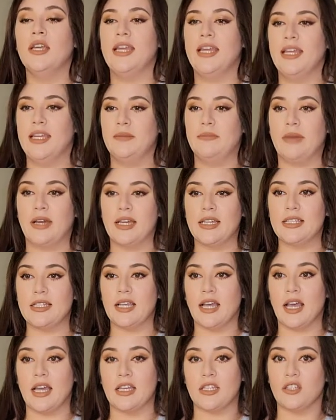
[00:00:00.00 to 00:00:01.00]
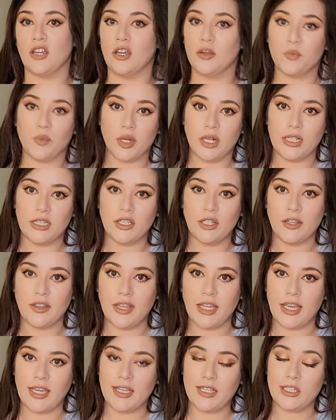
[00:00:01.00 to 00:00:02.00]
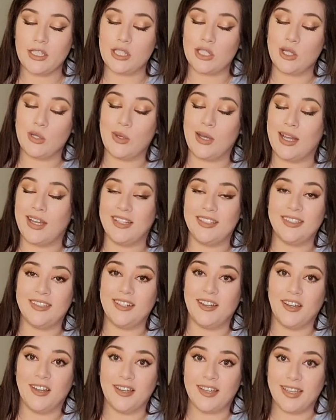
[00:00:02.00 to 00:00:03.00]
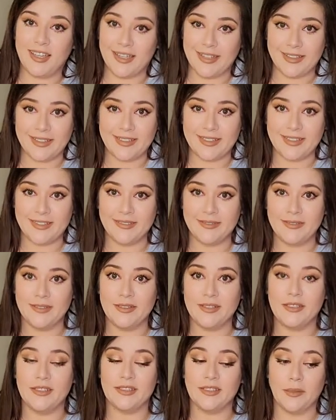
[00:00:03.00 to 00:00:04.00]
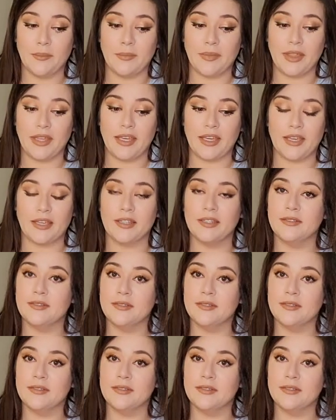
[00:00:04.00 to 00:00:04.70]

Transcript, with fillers: in my size on Pretty Little Things, so I did not get something